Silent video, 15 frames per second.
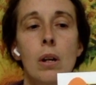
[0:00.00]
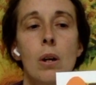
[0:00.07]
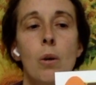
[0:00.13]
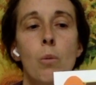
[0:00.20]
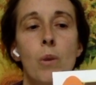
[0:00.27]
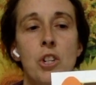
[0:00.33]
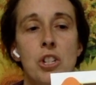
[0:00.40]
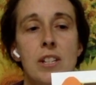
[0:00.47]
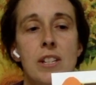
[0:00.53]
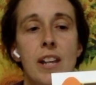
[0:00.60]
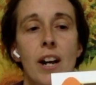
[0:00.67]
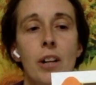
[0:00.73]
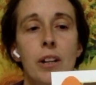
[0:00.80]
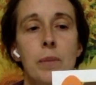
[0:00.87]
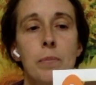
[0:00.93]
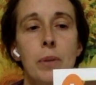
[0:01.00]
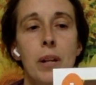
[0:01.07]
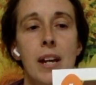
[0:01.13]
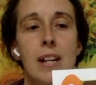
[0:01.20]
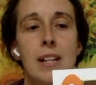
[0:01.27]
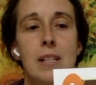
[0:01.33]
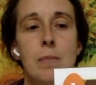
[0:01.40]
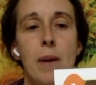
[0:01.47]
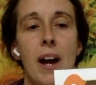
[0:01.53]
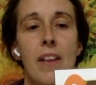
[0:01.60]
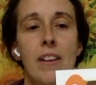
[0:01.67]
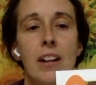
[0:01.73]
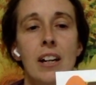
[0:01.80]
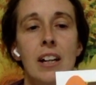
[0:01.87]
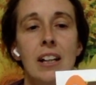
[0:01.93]
which is held in place by the
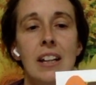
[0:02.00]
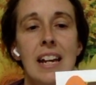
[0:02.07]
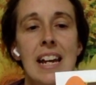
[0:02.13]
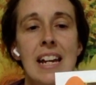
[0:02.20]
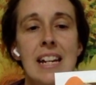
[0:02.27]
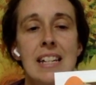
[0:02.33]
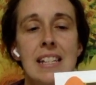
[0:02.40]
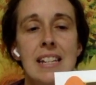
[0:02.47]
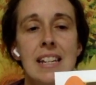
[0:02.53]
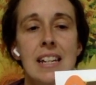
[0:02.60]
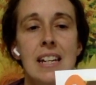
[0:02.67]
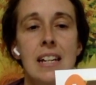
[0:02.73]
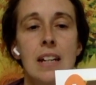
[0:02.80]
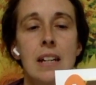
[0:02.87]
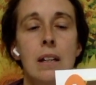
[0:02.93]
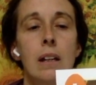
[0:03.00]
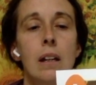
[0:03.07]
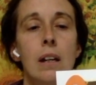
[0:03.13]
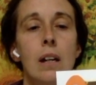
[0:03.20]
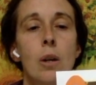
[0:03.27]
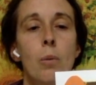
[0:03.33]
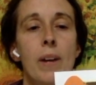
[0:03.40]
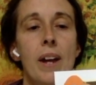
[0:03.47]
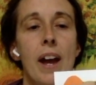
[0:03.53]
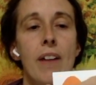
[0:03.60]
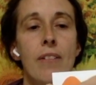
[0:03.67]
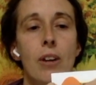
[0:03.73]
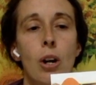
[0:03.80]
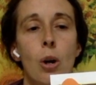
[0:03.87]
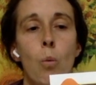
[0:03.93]
chalazi. We have
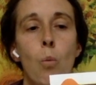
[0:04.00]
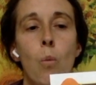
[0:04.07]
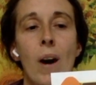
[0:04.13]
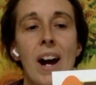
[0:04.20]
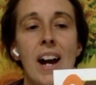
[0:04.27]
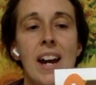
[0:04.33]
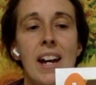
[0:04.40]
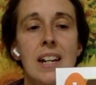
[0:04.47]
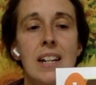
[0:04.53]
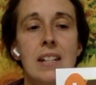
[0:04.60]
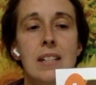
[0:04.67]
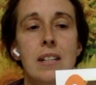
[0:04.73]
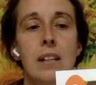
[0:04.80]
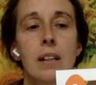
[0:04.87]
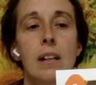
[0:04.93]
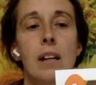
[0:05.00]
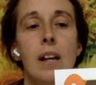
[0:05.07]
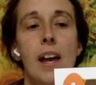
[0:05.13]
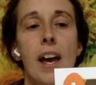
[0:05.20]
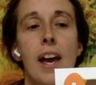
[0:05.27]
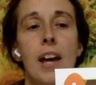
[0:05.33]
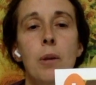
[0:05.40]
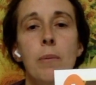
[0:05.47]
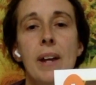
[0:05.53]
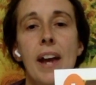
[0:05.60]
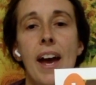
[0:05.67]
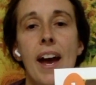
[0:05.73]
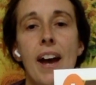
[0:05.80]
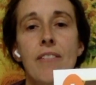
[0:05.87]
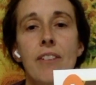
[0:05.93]
our white, and we
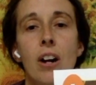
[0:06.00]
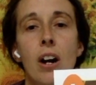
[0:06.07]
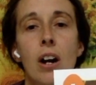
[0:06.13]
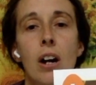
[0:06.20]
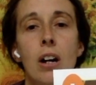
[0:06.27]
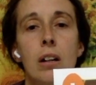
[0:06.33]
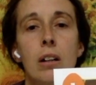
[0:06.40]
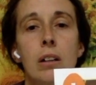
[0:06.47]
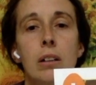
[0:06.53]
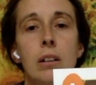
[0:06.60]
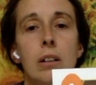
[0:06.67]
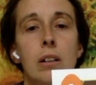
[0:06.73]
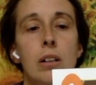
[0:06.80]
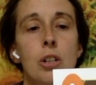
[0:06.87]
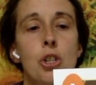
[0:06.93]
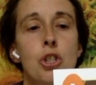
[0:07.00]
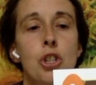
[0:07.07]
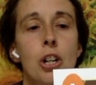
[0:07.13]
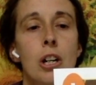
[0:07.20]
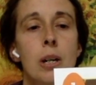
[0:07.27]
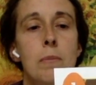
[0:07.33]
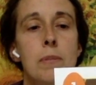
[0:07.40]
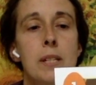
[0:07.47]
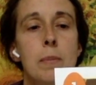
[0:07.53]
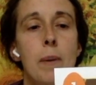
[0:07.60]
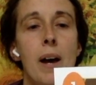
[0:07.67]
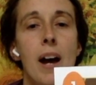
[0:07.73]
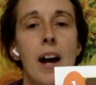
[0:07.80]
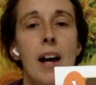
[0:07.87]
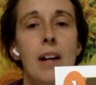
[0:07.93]
have our germ
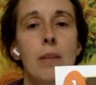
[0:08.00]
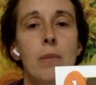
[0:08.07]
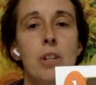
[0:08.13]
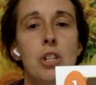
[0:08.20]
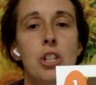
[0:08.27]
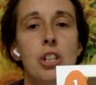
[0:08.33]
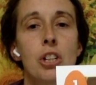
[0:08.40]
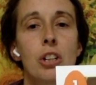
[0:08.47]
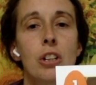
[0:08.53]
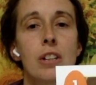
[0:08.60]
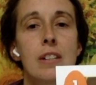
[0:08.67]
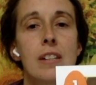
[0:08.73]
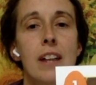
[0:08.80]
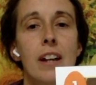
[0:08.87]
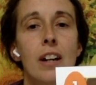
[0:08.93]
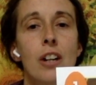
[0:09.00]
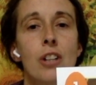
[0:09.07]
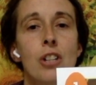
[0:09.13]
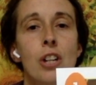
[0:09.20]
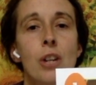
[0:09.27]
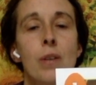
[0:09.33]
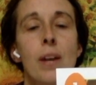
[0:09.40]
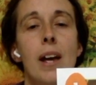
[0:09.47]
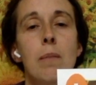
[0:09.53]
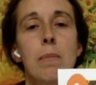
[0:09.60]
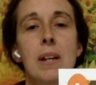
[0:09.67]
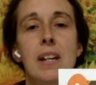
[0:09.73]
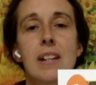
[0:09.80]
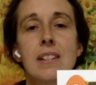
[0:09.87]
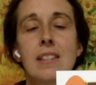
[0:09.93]
spot, which here looks like our donut
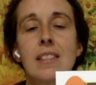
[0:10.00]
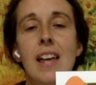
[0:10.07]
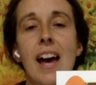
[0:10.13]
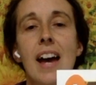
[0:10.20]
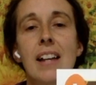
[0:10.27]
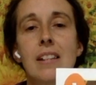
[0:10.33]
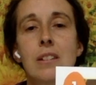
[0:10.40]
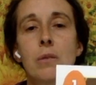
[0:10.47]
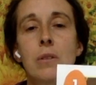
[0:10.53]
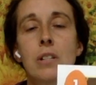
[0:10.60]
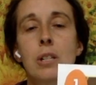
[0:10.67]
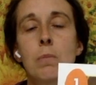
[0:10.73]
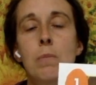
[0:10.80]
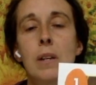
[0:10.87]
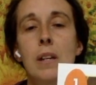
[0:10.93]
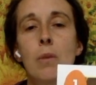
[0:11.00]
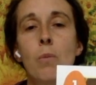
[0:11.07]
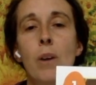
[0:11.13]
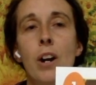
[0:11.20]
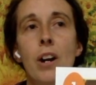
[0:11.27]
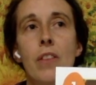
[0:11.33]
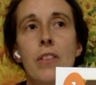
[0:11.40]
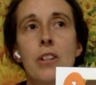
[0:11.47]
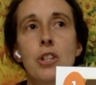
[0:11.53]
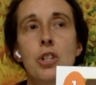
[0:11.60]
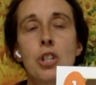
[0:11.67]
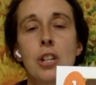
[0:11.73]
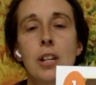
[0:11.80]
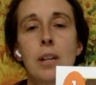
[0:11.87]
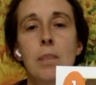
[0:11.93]
because that's going to be where the
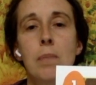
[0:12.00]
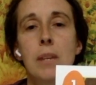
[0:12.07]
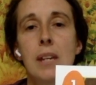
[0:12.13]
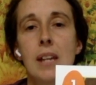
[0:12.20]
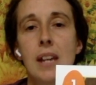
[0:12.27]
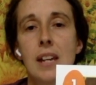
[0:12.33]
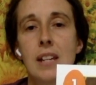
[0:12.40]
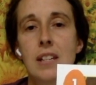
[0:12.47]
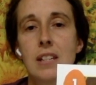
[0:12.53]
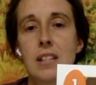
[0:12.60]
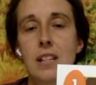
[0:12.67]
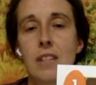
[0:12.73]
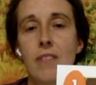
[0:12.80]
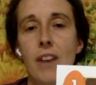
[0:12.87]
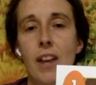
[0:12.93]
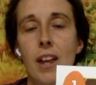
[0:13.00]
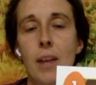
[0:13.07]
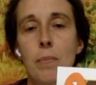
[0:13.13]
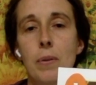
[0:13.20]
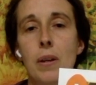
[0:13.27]
chick begins to develop.